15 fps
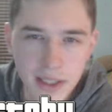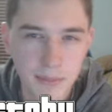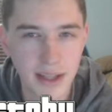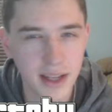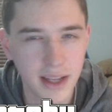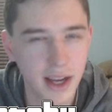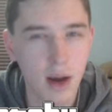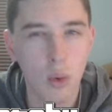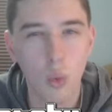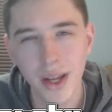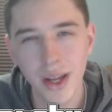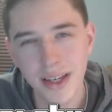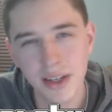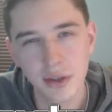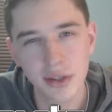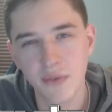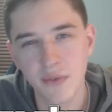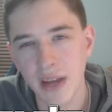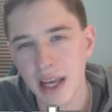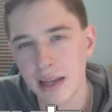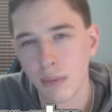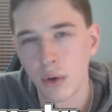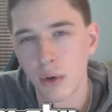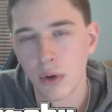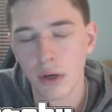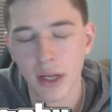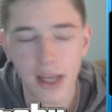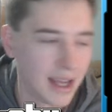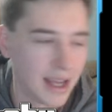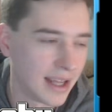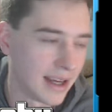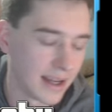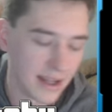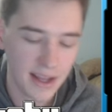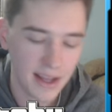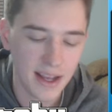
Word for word: been like a Windows fanboy and a